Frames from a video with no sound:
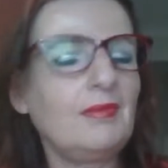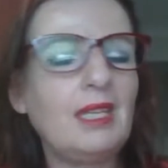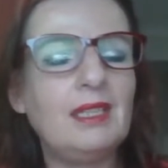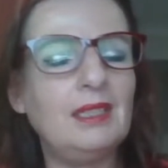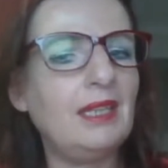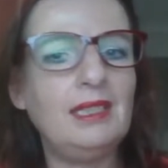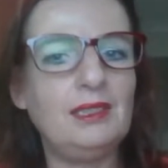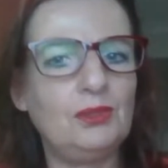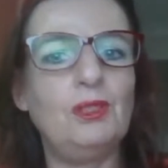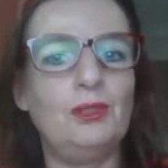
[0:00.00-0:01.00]
And I
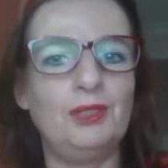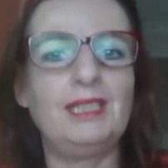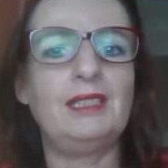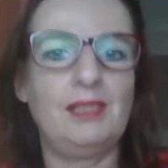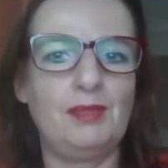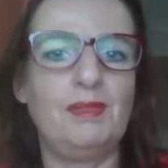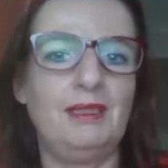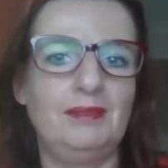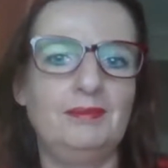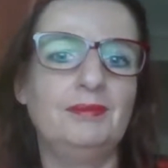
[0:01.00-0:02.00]
had to learn that as
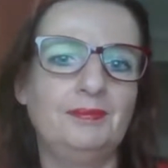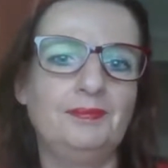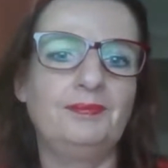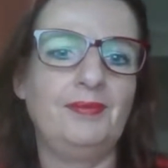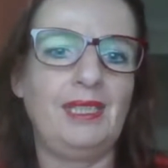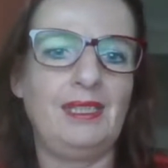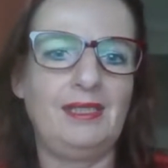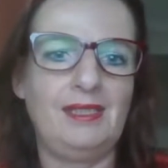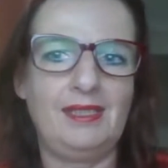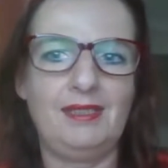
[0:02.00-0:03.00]
well.
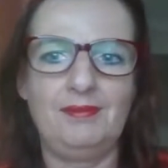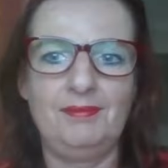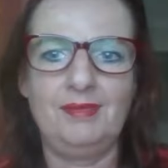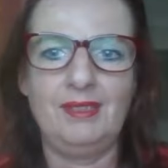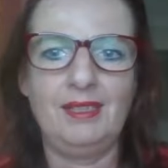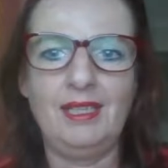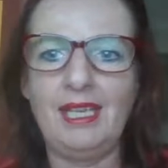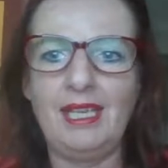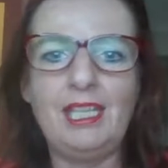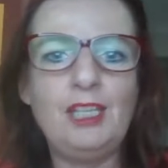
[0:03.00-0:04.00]
Yes.
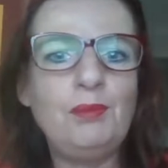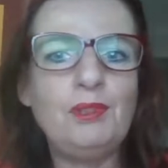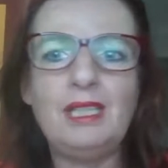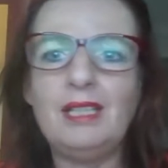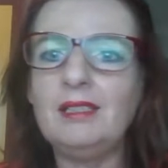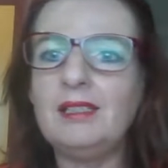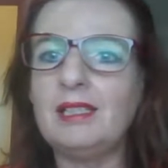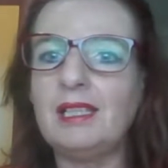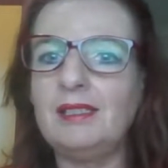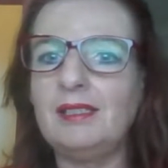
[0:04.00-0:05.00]
Anybody
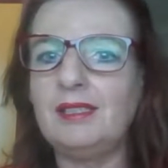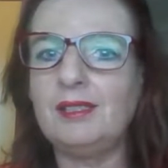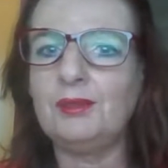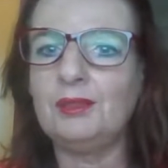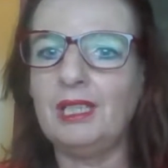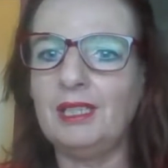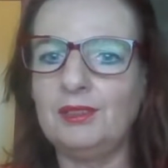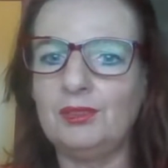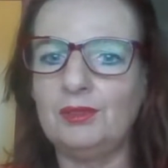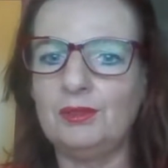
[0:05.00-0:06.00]
else, ladies, who would
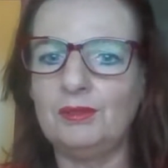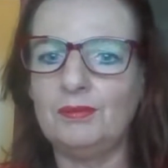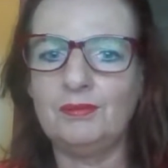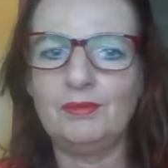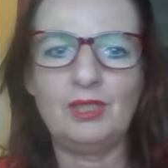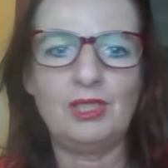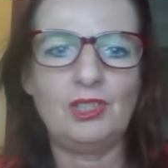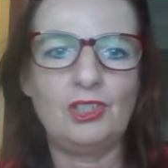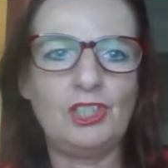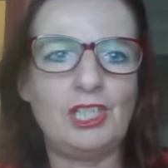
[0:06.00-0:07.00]
like to
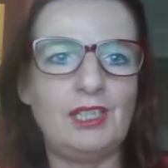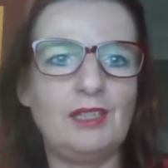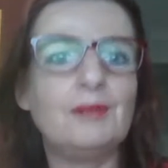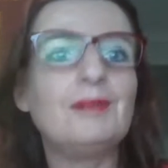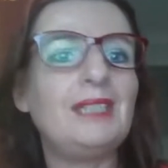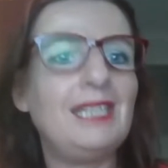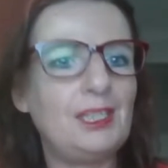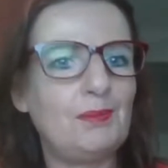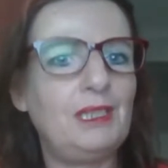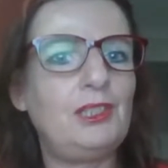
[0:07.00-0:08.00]
share?
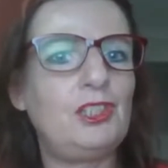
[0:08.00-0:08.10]
Yes, please,